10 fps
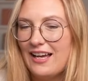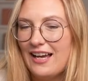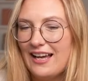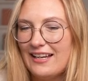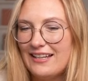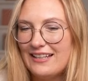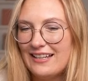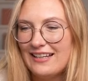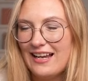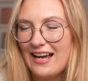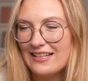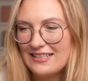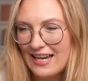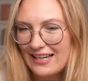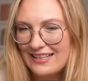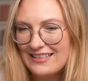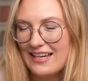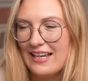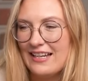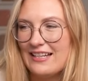And hmm. then I checked
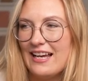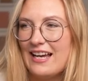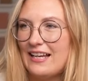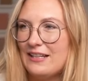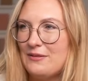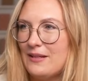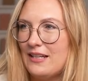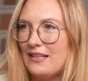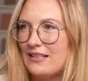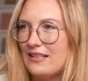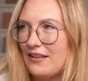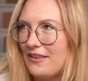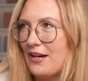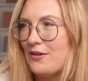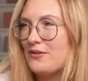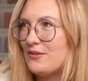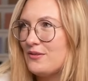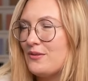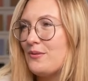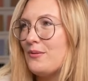and I had made a
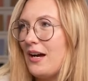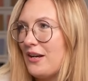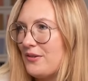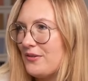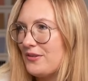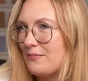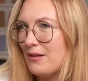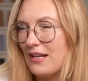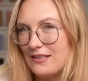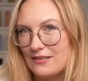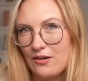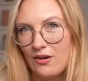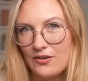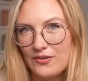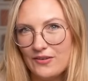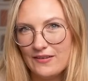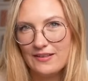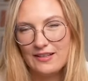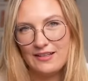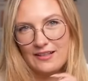thousand two hundred plus dollars
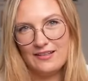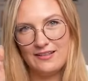in